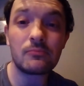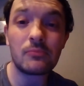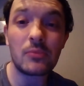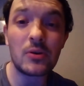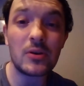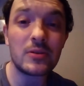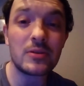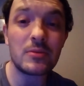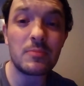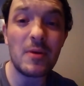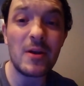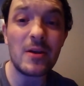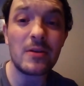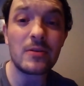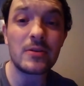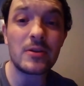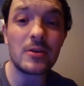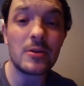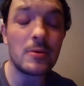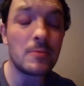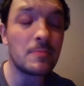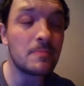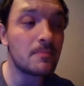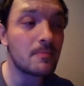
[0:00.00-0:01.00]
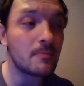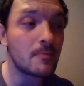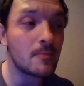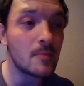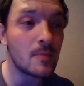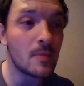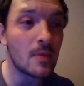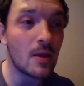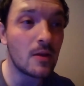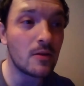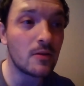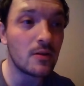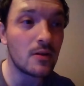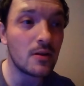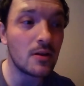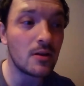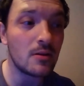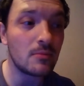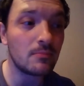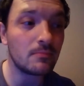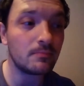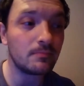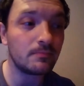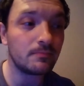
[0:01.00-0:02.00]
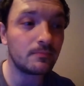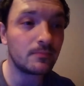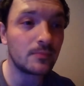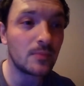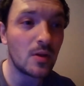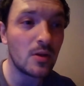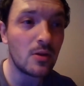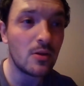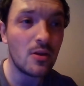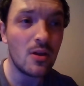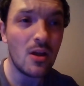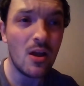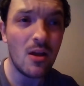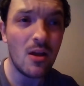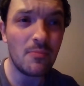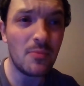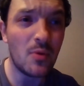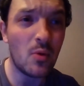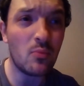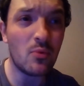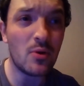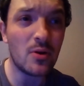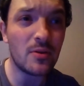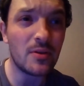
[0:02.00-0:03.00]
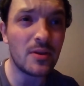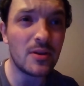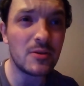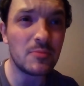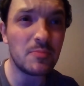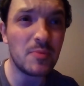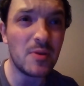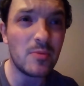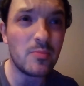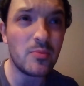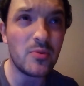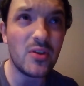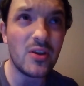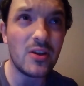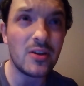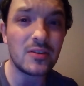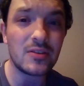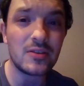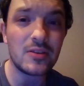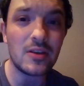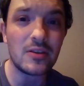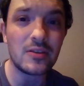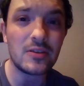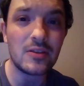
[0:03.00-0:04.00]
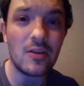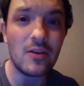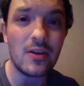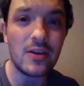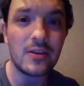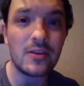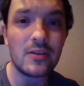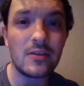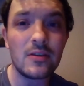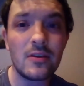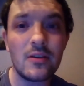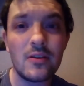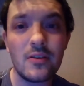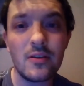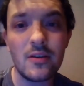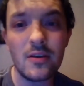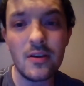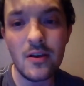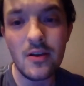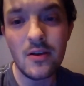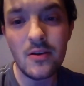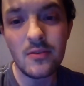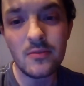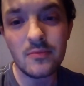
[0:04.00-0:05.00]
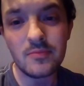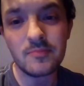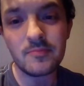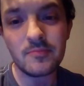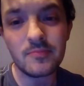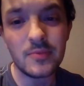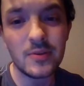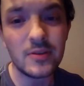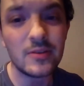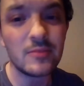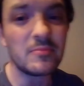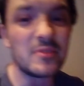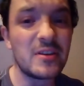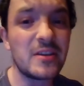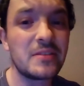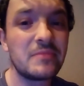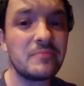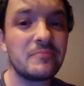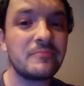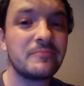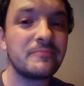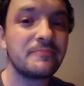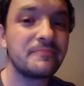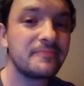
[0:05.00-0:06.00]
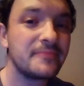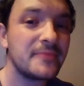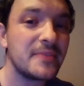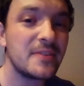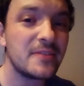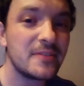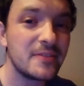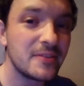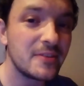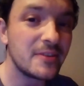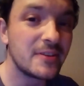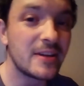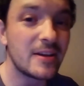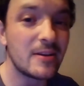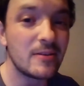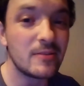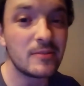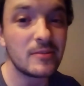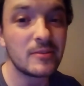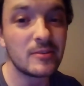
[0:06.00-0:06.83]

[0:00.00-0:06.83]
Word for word: what it's about you know um, I'm not one of these people that's just like oh look at me look out